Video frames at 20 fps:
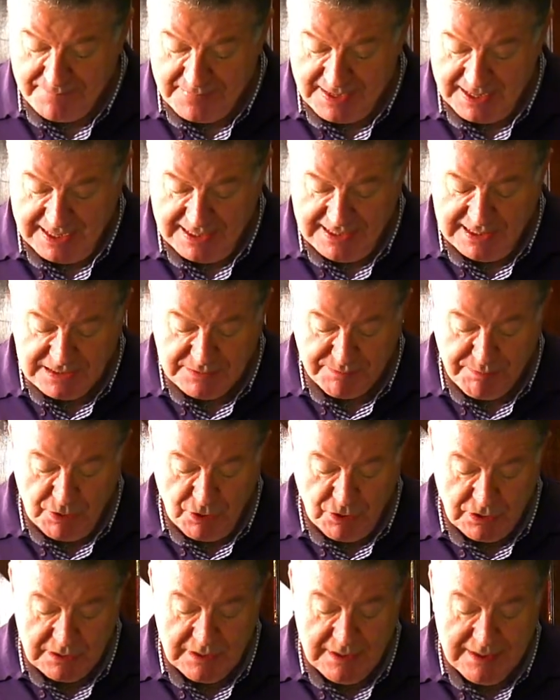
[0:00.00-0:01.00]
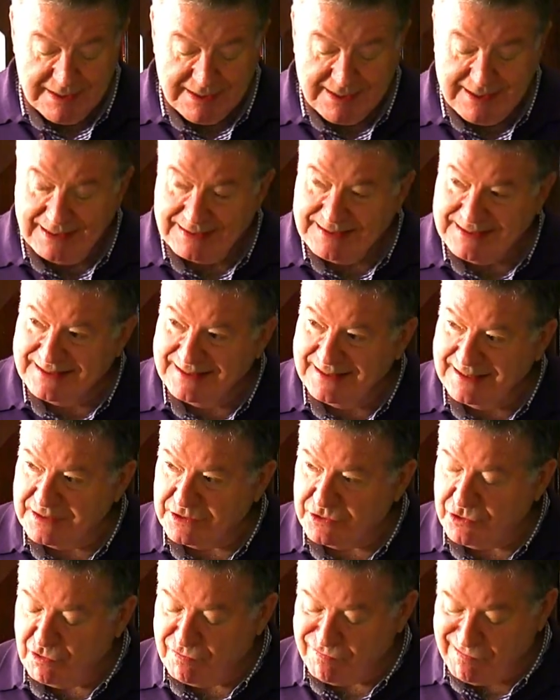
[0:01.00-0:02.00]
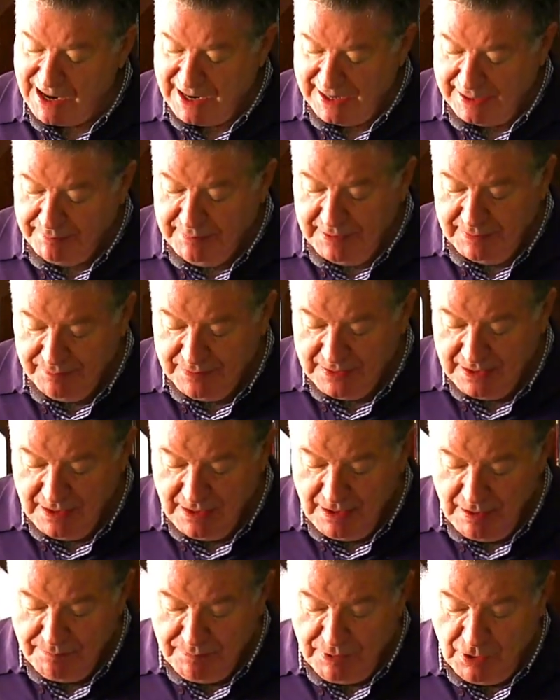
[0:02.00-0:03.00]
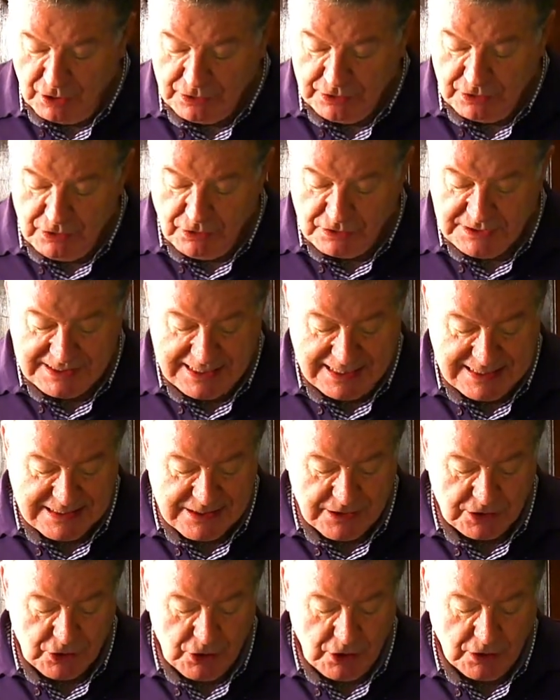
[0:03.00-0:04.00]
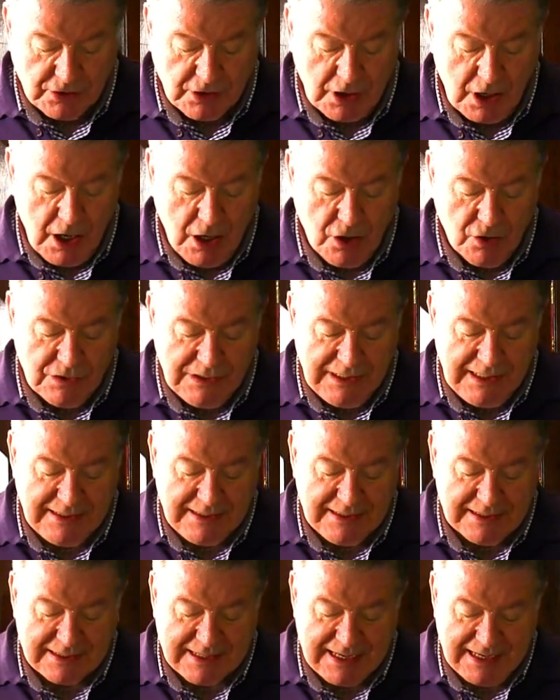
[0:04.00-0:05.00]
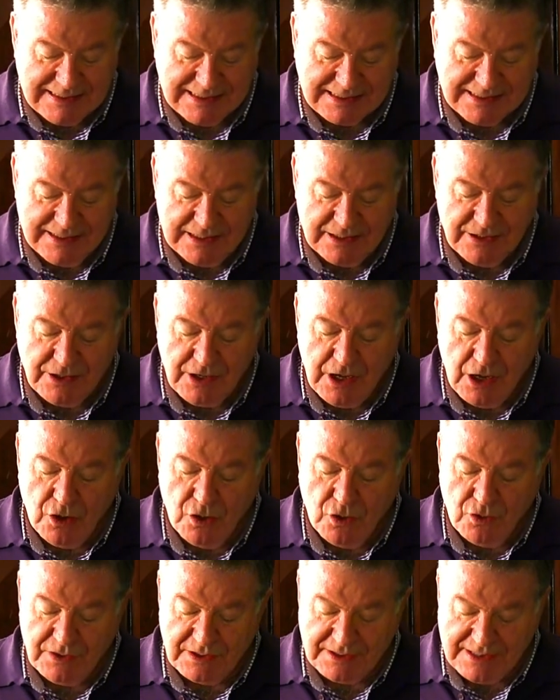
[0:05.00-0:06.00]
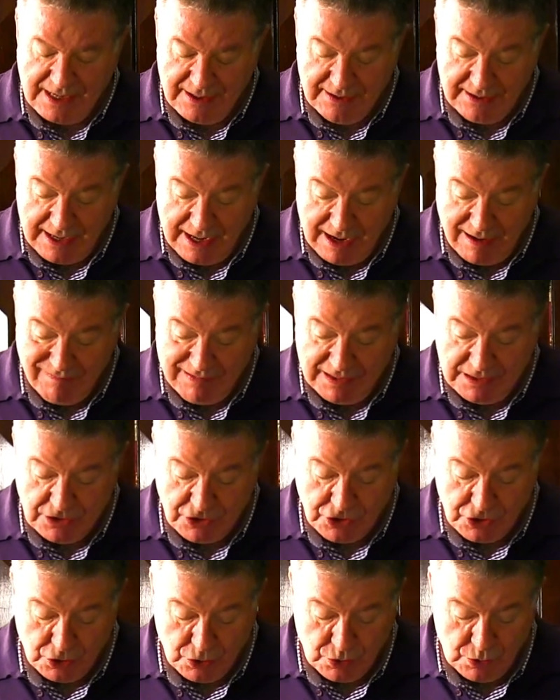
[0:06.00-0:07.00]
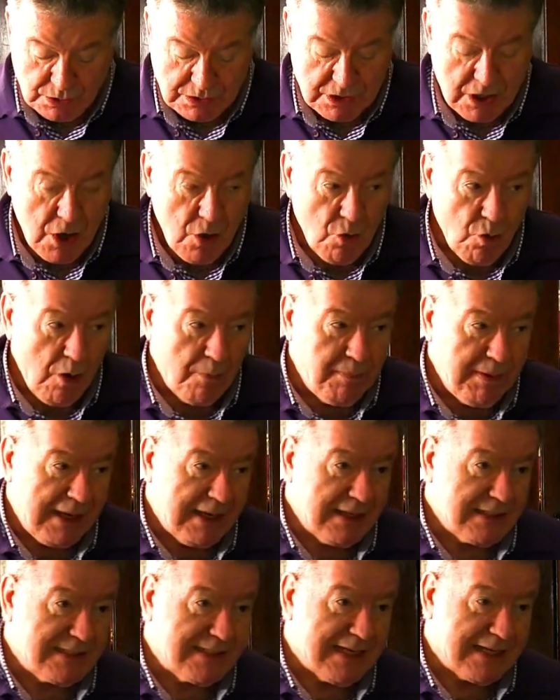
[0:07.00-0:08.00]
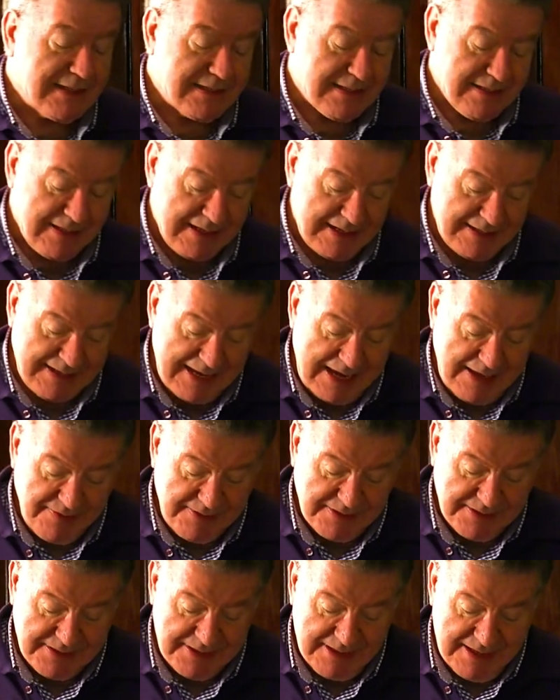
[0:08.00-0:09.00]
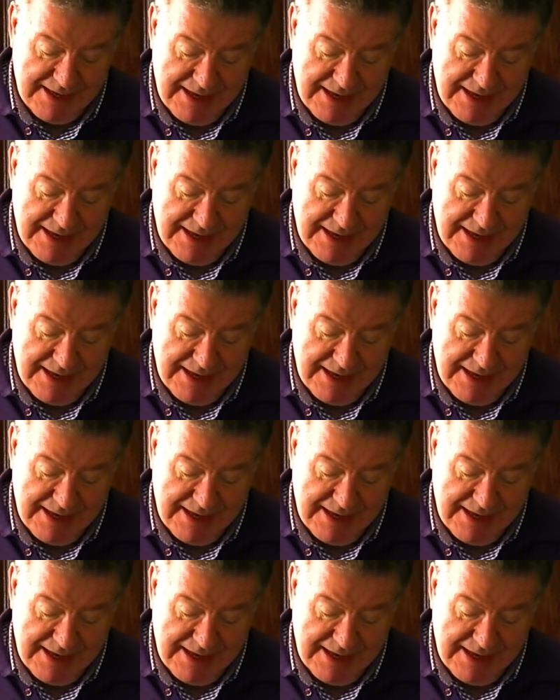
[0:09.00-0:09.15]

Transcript: In his book, Kastner's Crime, Bogdanor says that not only did Kastner know that Hungarian Jews were being sent to their deaths,